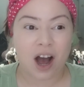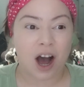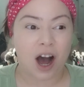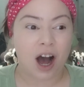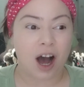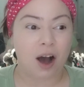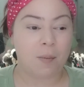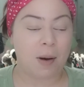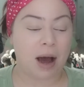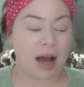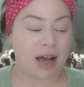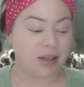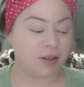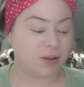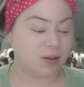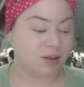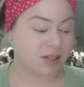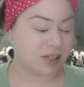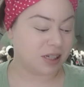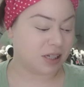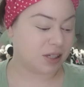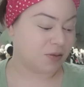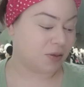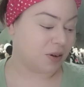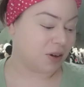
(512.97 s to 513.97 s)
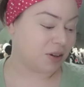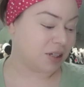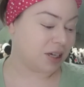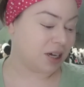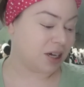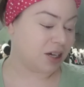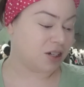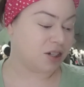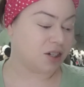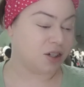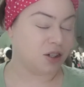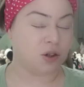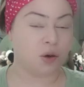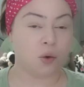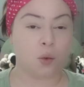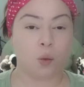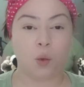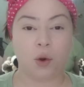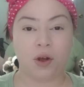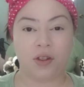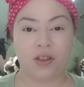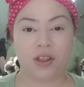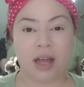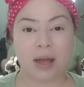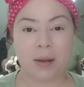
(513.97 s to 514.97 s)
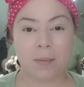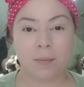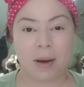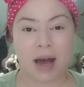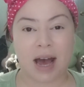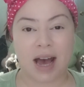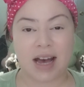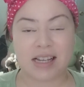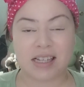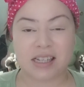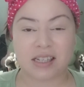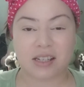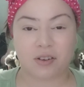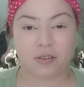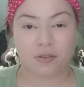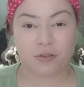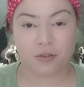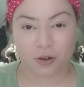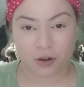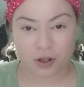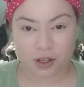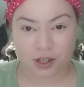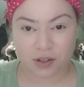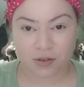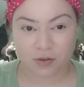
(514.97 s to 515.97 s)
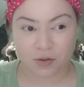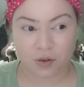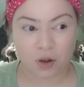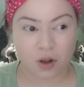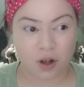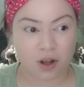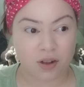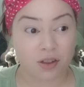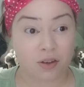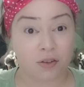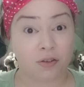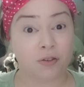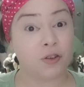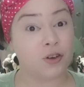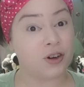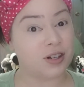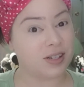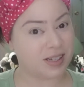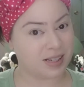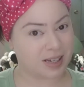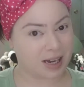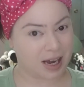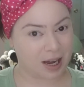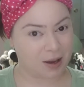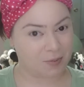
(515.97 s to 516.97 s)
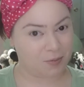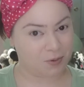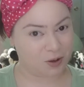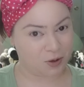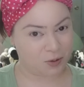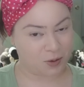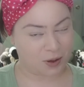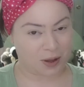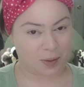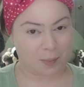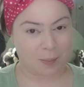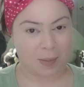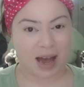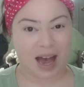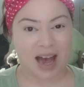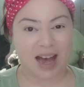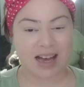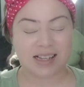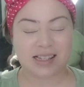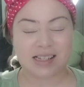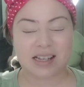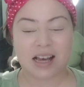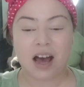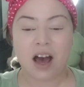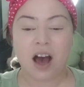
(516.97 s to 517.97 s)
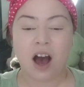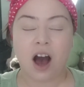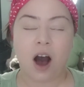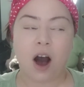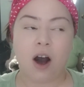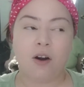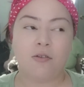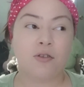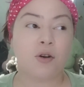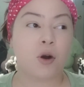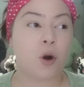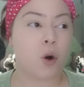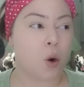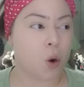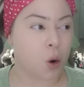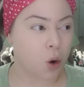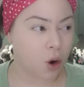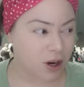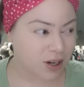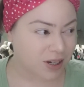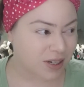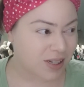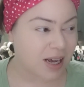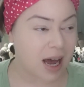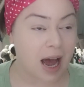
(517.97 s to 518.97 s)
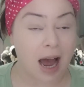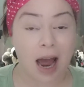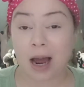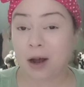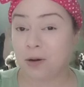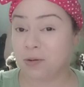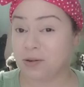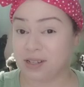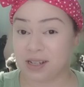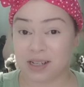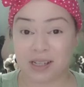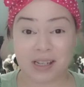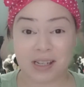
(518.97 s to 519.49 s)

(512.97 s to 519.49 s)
I used this foundation with a mask. First of all, the first time was with a mask. Of course, I was